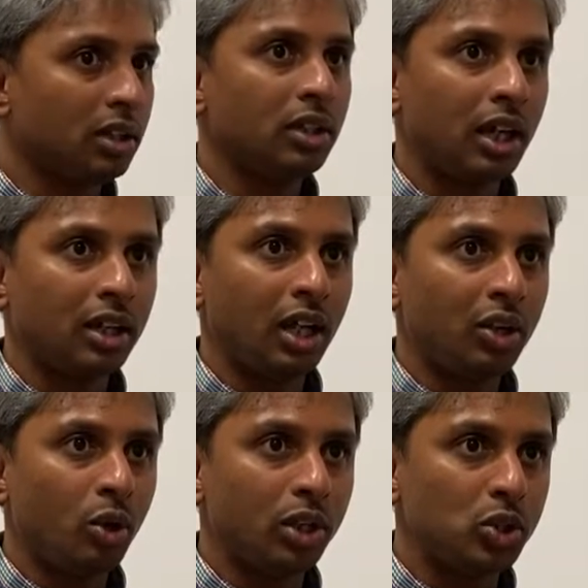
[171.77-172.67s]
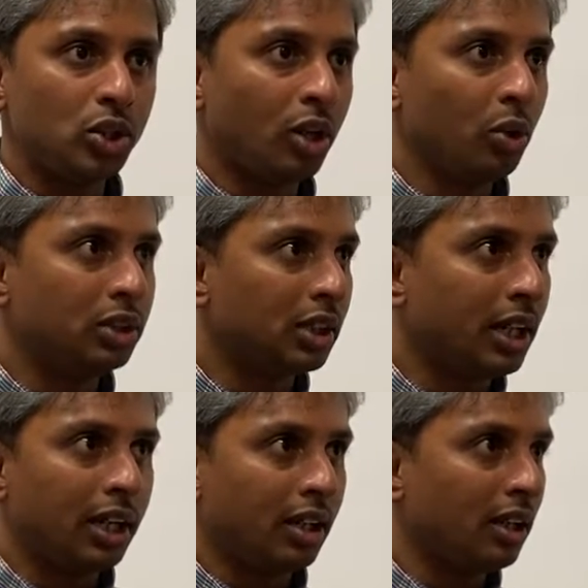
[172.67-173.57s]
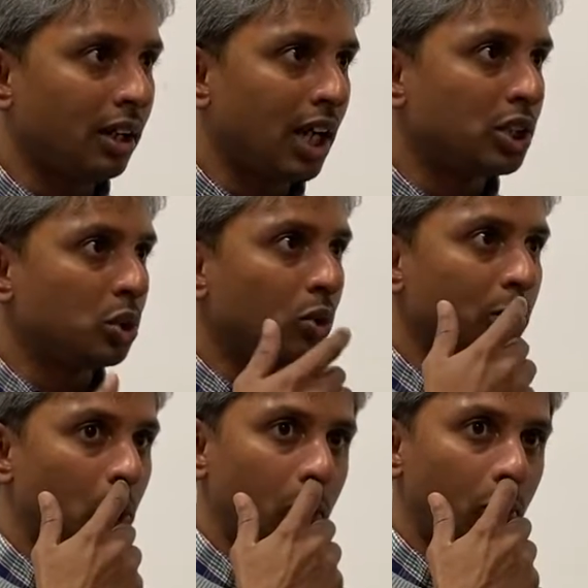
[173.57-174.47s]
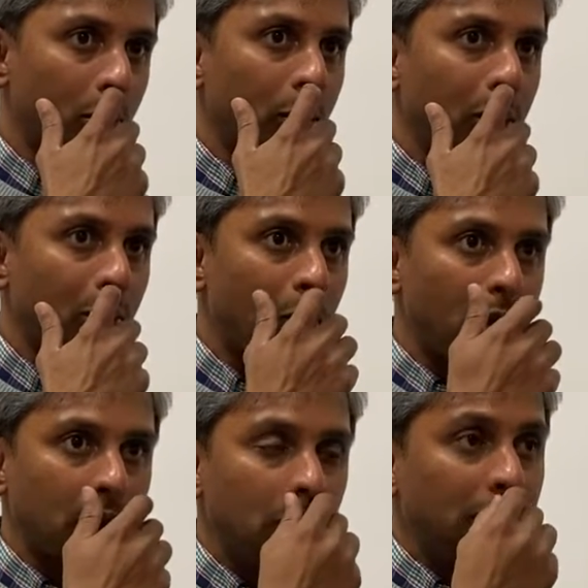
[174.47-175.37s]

like going to John Lewis and getting attached to one product.